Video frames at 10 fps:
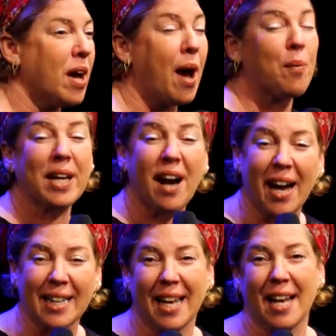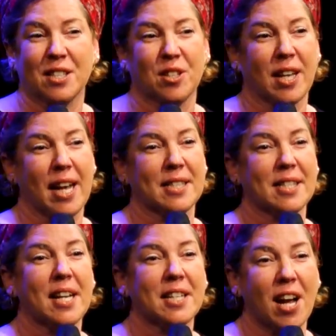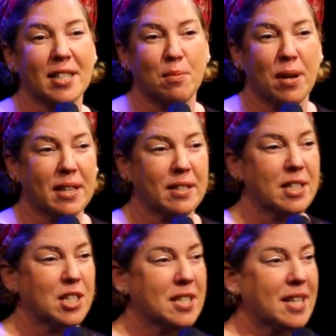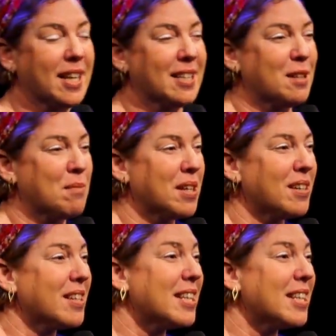and we kindly ask our guests not to break the dishes at the end of the meal.